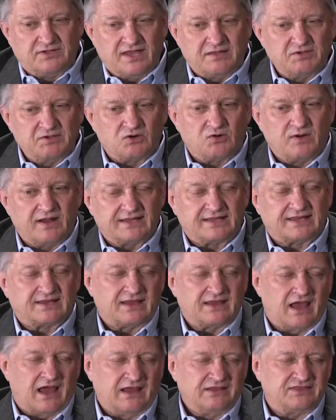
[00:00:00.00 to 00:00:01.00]
The
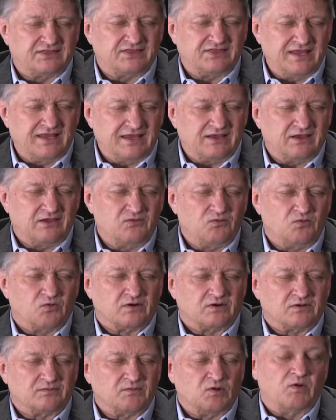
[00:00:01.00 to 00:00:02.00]
Democrats, I think,
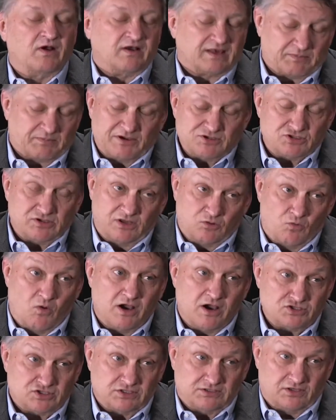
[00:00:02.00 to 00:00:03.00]
especially
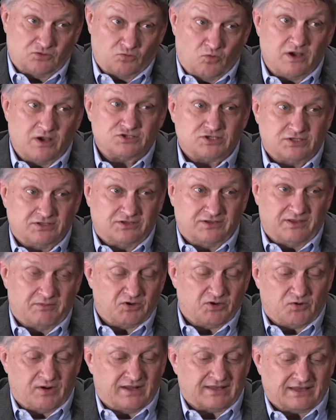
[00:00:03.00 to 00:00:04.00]
in Washington,
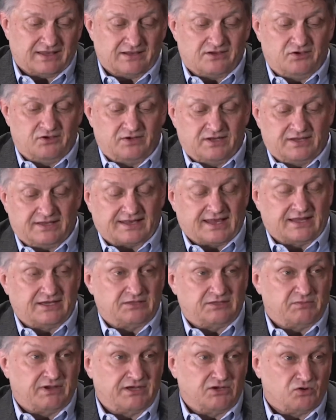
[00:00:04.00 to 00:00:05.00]
Democrats, including
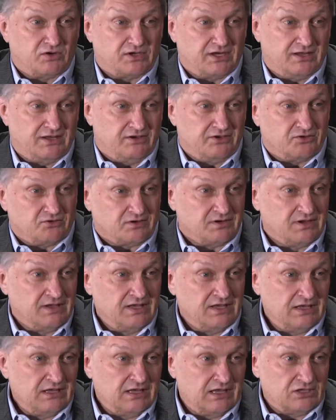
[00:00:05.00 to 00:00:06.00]
Senate Minority Leader
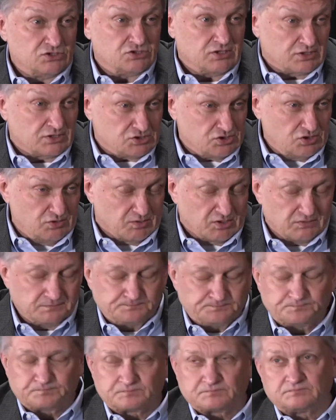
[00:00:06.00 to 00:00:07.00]
Chuck
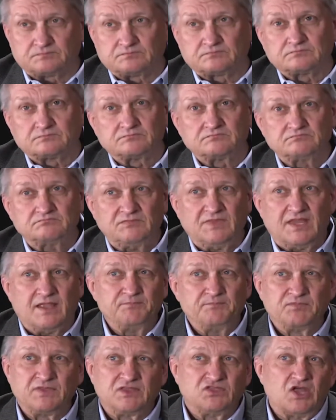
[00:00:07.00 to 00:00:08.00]
Schumer,
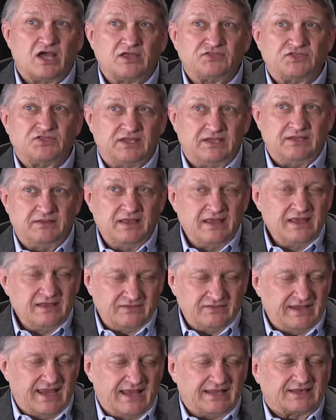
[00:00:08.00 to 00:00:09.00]
thought the
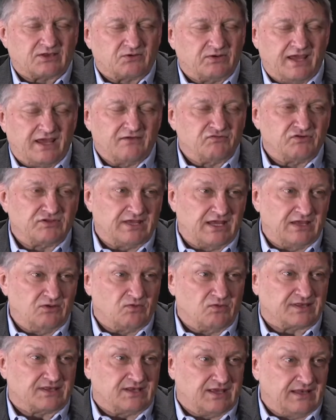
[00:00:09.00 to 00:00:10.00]
answer to
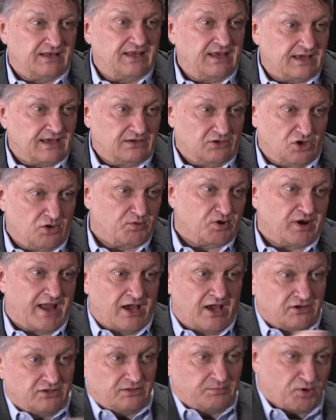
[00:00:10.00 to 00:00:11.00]
everything was to get
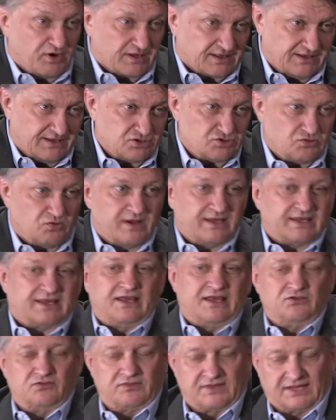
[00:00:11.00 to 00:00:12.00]
Hickenlooper out of the presidential
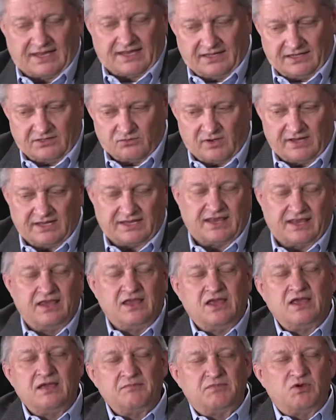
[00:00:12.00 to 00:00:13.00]
race into the Senate
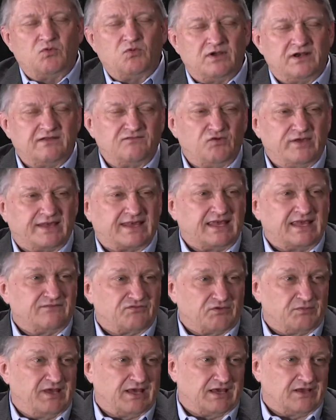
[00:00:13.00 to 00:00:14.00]
race. But what have we
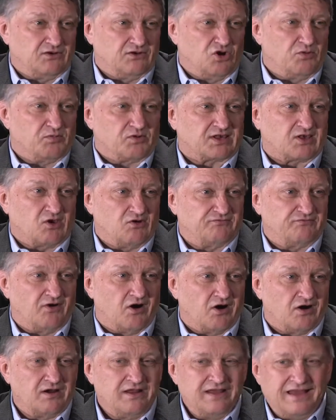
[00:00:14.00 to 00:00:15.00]
seen from Hickenlooper so
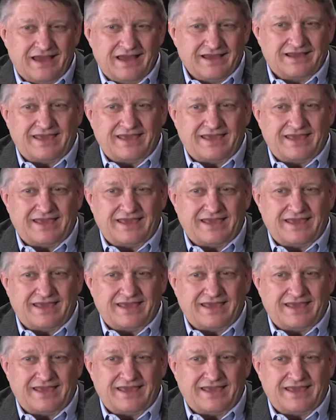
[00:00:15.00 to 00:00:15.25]
far?